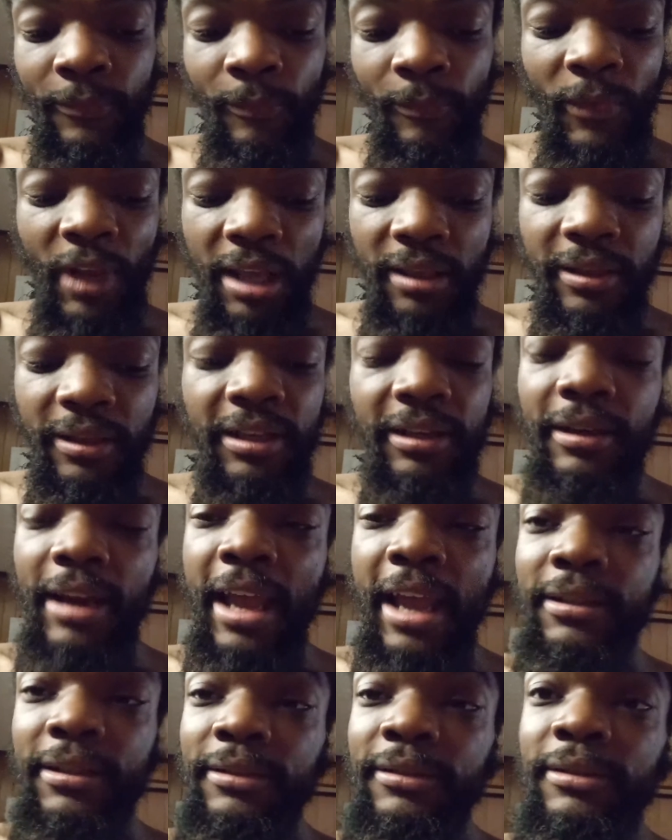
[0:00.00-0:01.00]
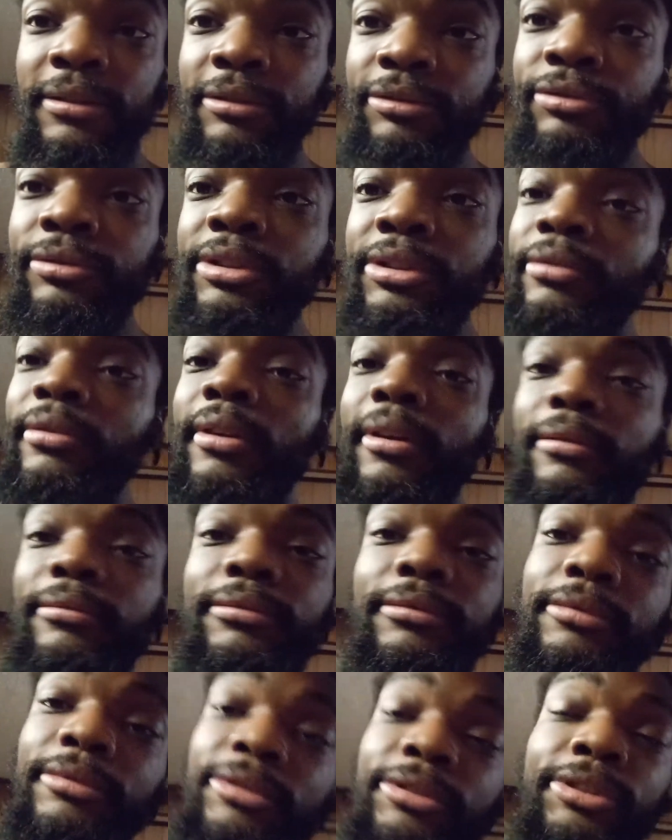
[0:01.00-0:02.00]
and then that's,
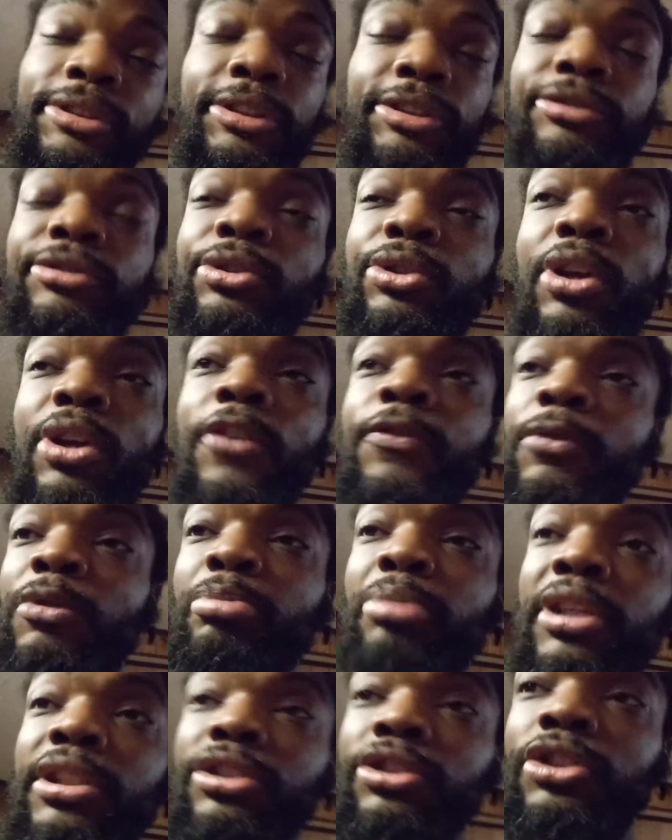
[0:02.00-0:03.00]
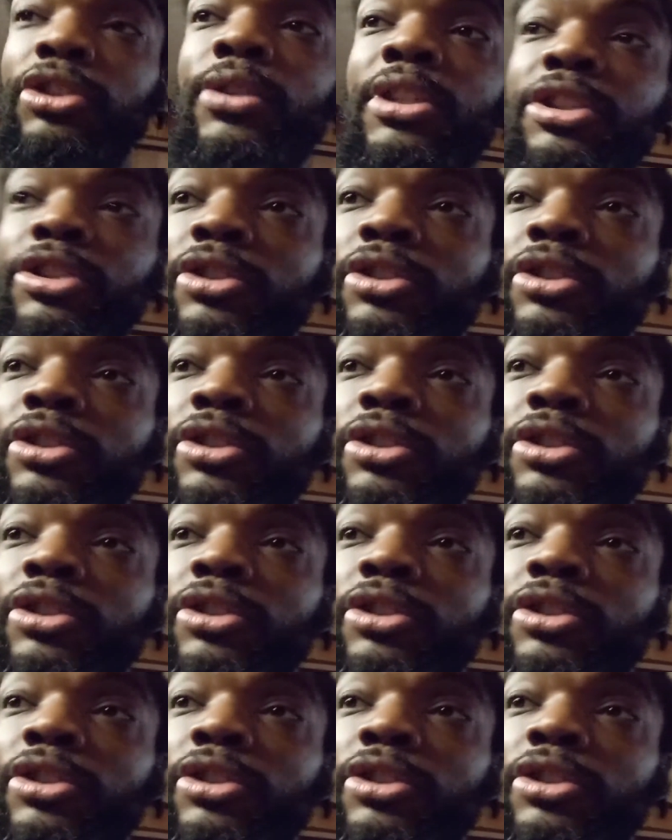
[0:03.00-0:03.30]
if you put two